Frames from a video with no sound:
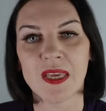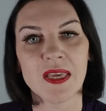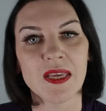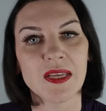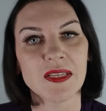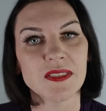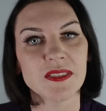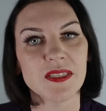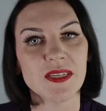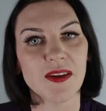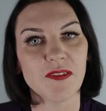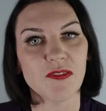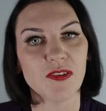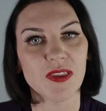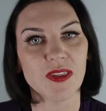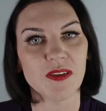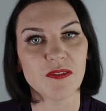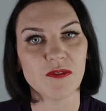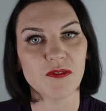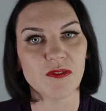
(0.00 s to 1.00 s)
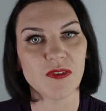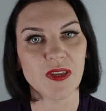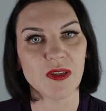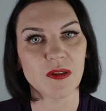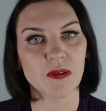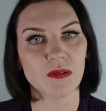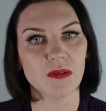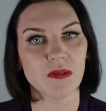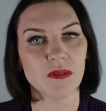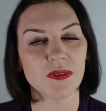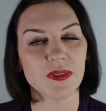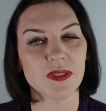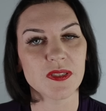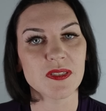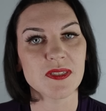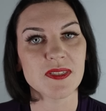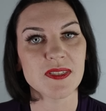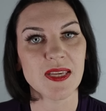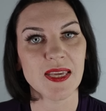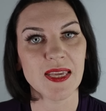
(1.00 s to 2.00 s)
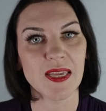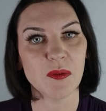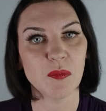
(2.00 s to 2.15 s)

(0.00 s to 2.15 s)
Did everything feel the same